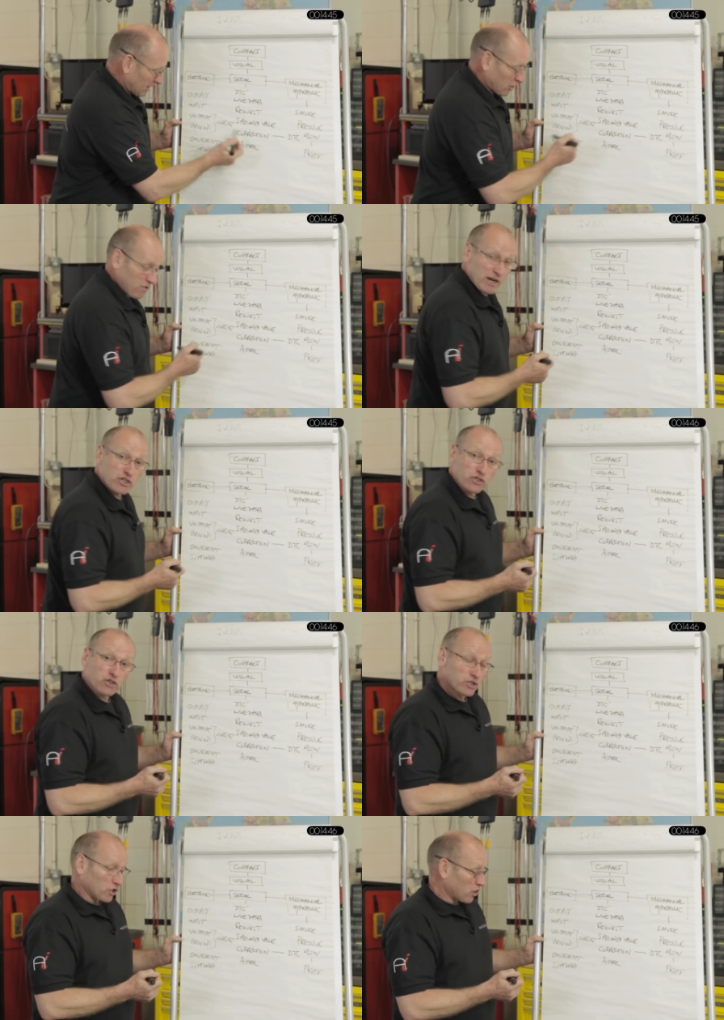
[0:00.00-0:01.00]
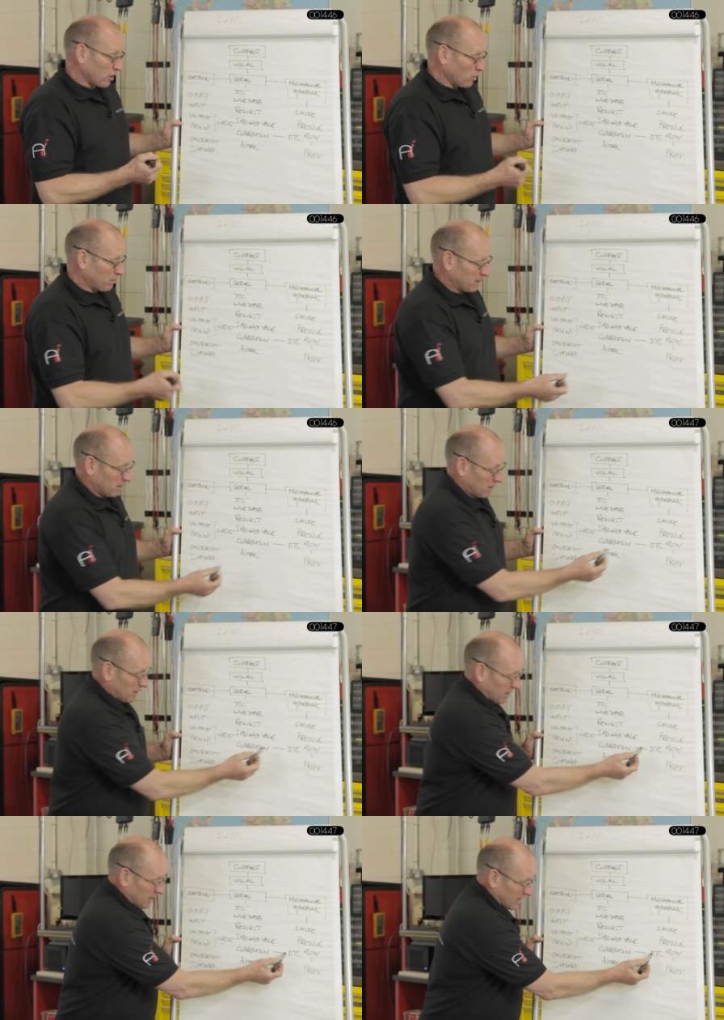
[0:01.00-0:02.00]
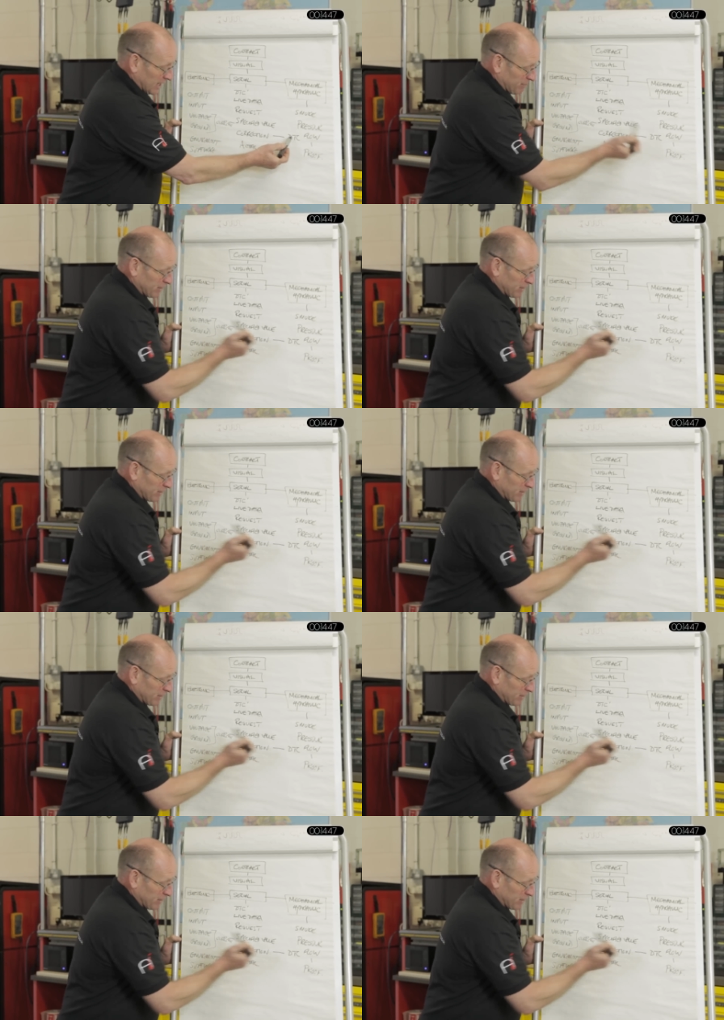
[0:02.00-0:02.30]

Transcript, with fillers: Correction couldn't cope. It's